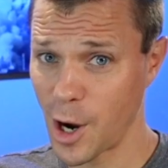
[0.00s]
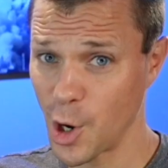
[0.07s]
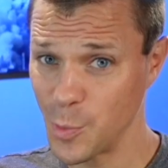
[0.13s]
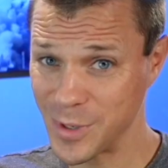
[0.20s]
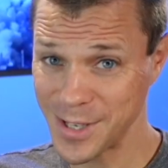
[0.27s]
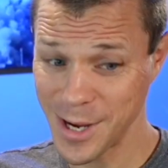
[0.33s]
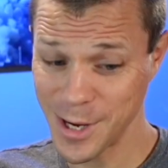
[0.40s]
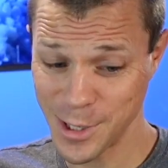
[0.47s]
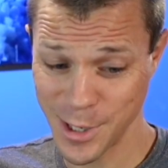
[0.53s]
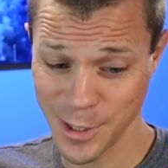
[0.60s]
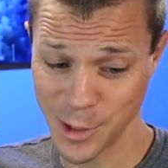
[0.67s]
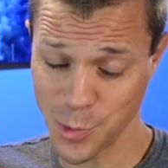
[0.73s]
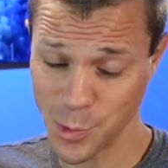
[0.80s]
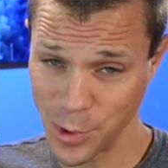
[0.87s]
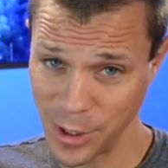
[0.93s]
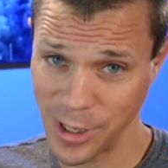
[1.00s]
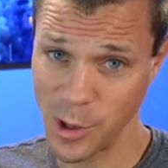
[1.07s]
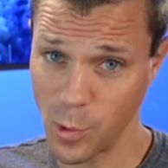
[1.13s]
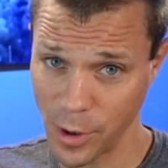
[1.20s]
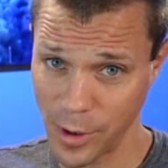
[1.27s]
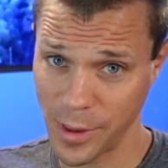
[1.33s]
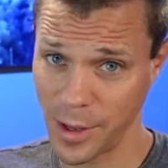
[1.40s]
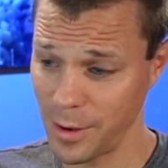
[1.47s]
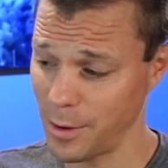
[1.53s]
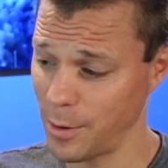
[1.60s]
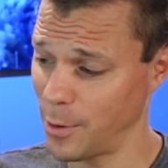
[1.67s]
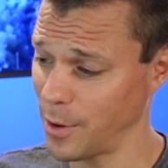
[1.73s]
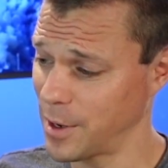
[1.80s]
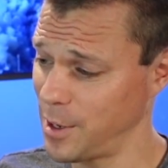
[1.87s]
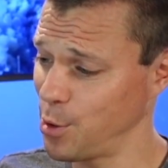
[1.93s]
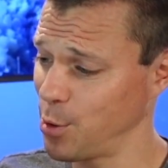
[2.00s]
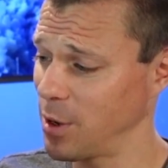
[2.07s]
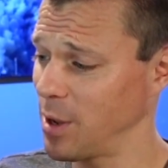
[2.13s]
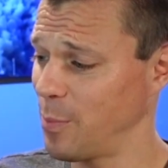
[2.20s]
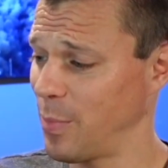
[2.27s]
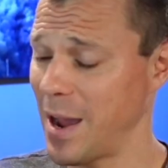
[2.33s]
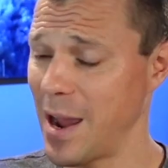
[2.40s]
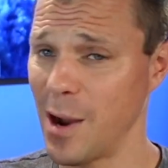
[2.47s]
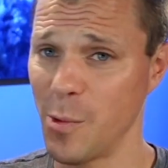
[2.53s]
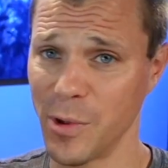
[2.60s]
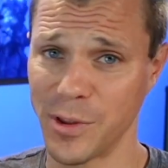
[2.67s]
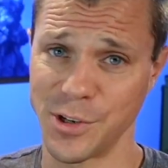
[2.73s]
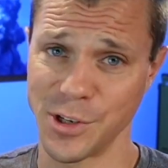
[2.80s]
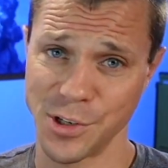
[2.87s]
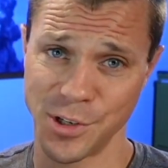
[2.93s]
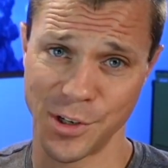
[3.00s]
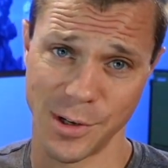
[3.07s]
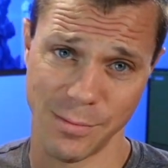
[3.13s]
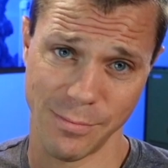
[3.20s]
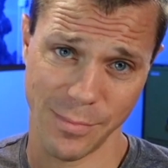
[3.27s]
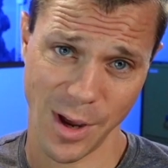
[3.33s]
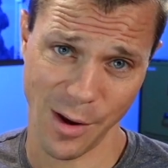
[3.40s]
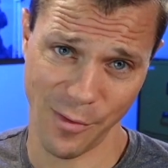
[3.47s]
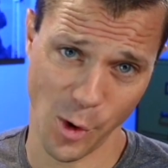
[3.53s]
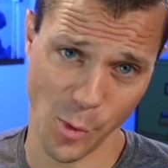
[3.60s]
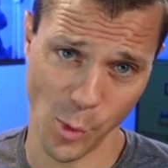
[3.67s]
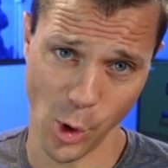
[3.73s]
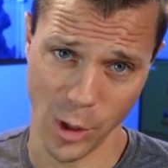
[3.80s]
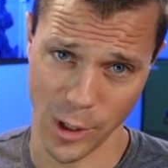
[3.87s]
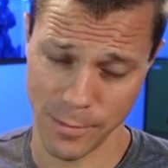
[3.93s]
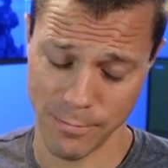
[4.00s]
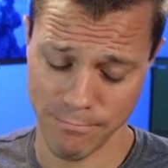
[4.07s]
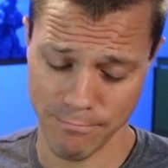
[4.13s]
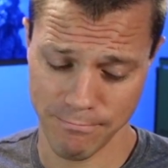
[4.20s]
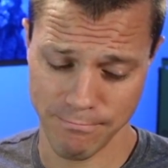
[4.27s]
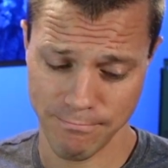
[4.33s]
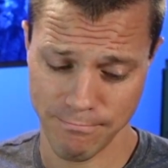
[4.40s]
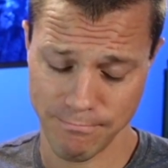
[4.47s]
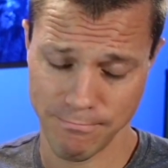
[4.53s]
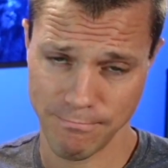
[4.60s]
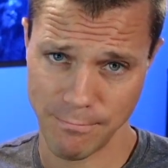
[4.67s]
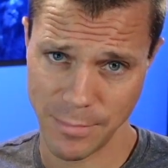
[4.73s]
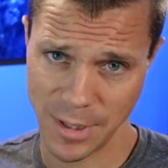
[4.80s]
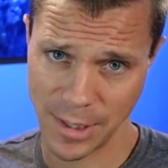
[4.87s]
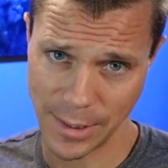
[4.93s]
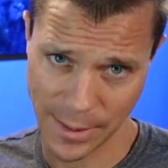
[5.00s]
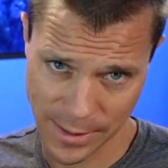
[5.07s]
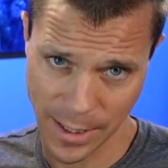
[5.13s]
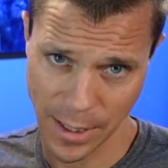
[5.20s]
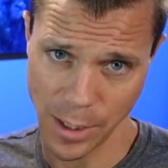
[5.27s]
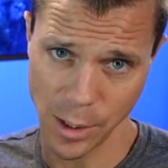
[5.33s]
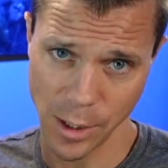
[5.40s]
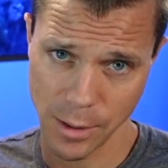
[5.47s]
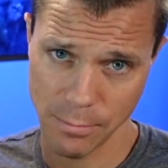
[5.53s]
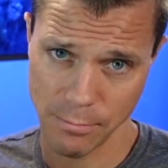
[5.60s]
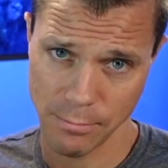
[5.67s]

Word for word: Are massage guns really worth it, or can you get by with just a foam roller? Let's take a look.